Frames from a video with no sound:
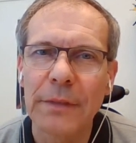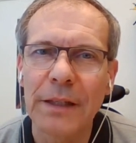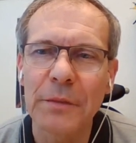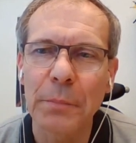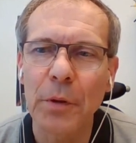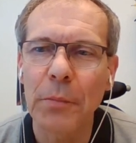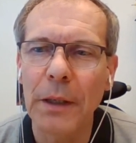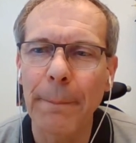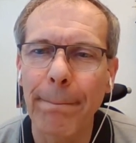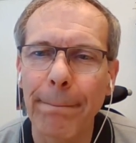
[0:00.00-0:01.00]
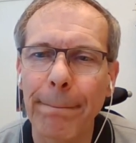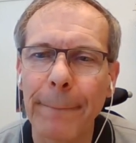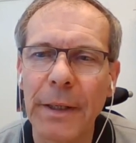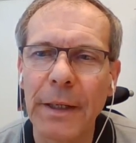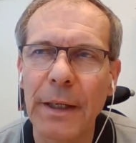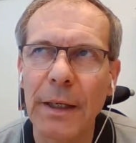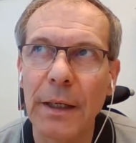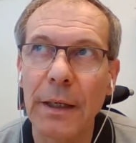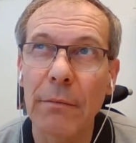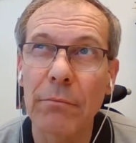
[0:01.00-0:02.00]
That's a problem.
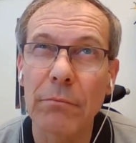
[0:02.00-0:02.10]
Uh,